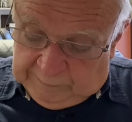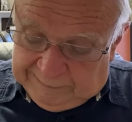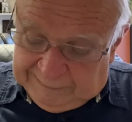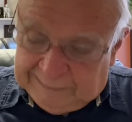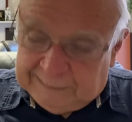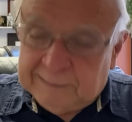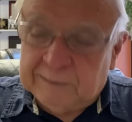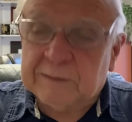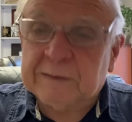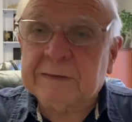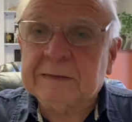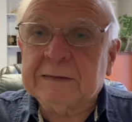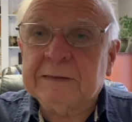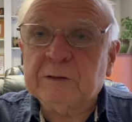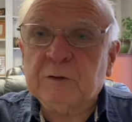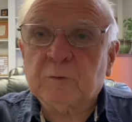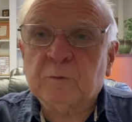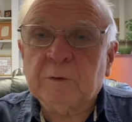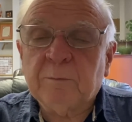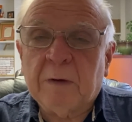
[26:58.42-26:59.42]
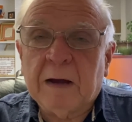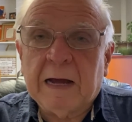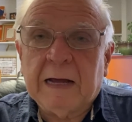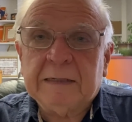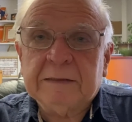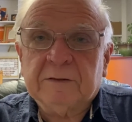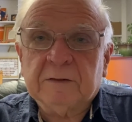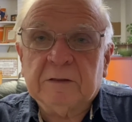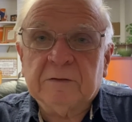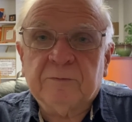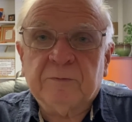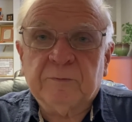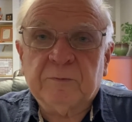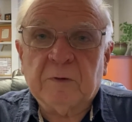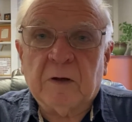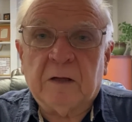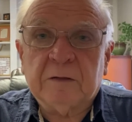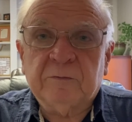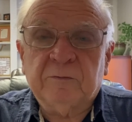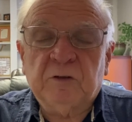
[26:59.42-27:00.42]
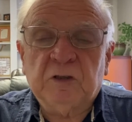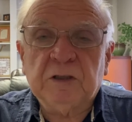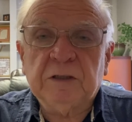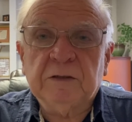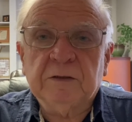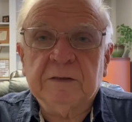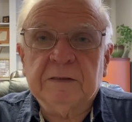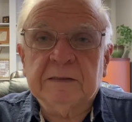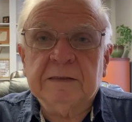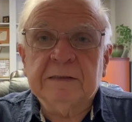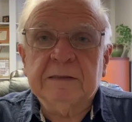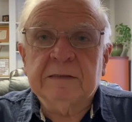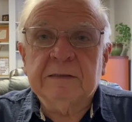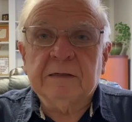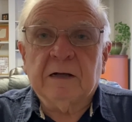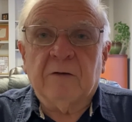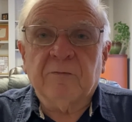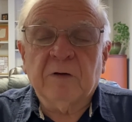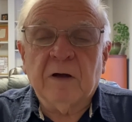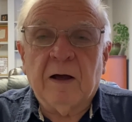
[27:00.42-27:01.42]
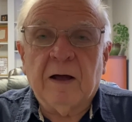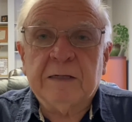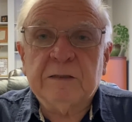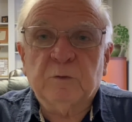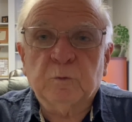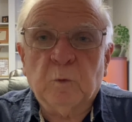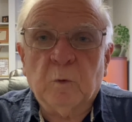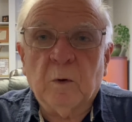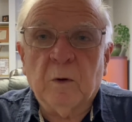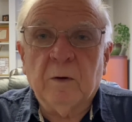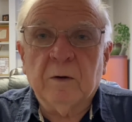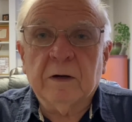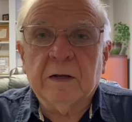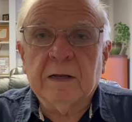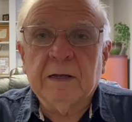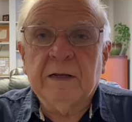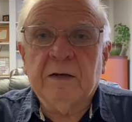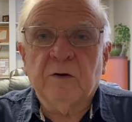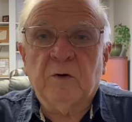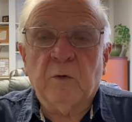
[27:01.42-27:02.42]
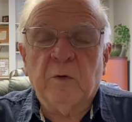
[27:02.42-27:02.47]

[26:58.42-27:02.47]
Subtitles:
This reminds us of God's work in